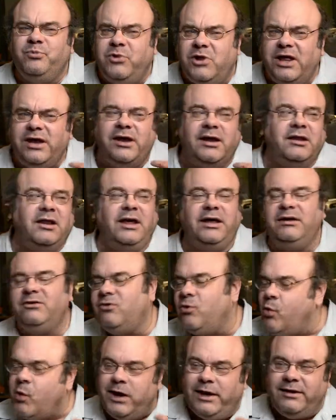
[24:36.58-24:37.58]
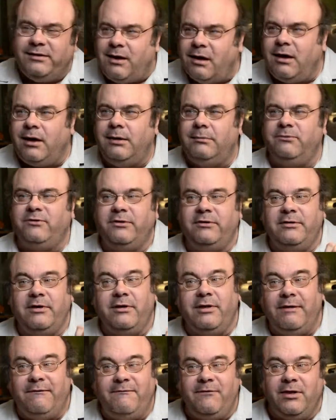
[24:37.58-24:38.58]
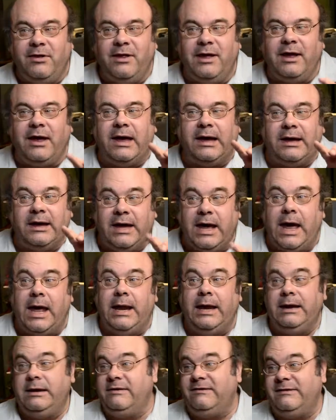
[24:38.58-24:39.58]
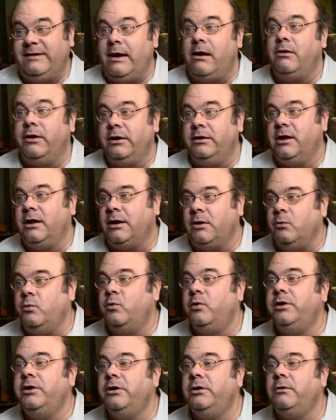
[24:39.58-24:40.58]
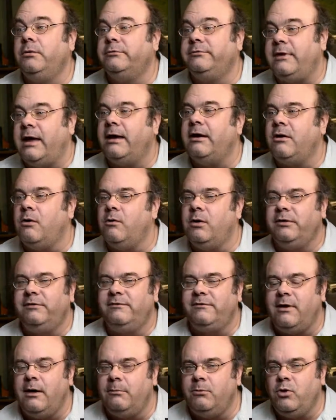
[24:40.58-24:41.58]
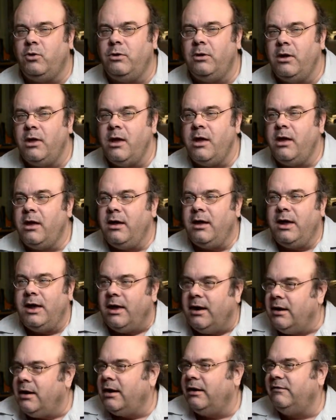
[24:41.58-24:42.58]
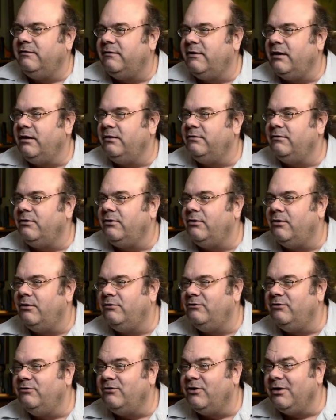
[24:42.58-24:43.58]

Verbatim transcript: played it like 20 times until I felt like I got it sounding like a real taiko ensemble. And I sent it to her, and she's